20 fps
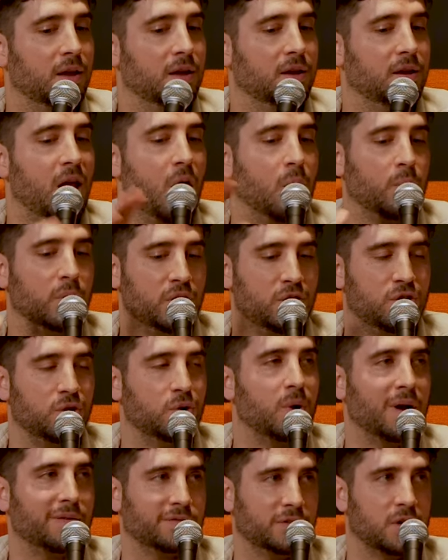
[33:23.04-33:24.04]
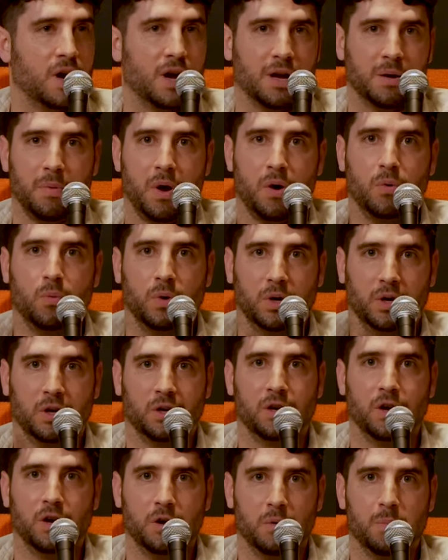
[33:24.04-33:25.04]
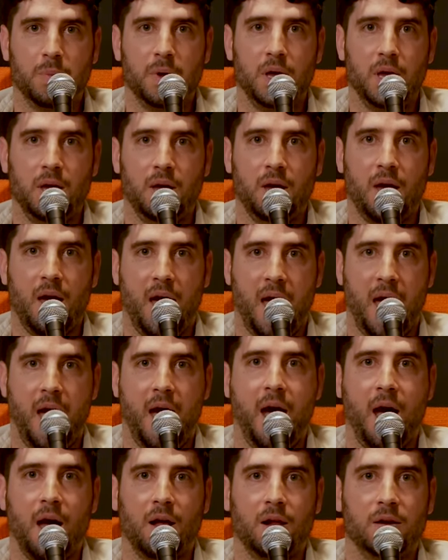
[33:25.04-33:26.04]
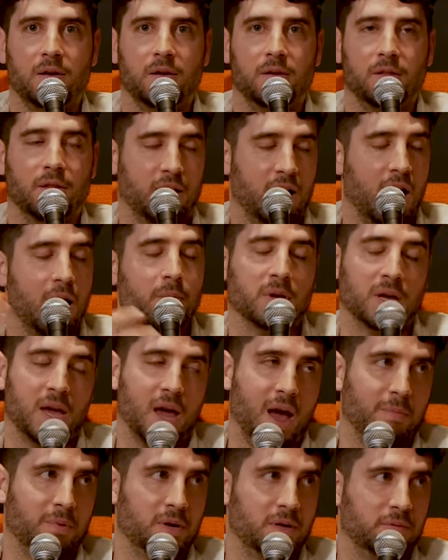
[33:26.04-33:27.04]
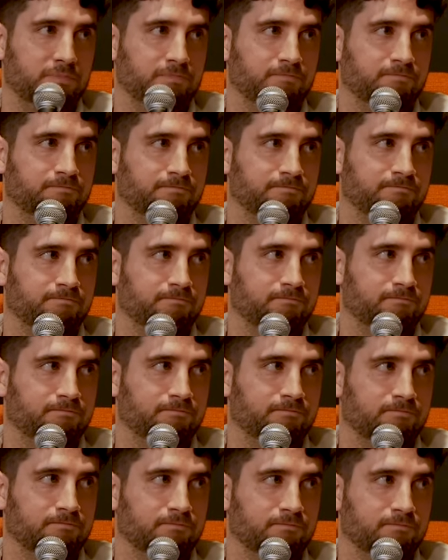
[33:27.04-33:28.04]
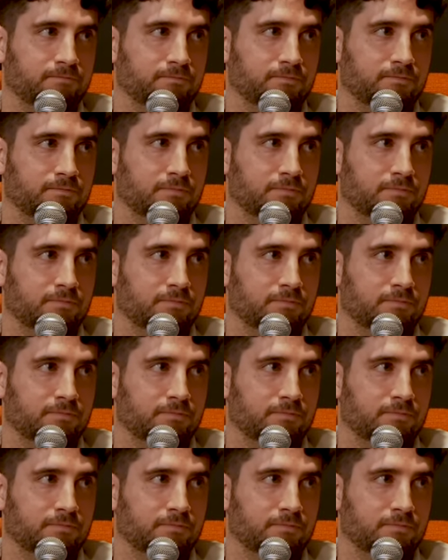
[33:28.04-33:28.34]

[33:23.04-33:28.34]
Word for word: now we do have to talk about we're going to be at the Comedy Cabin. Yes, we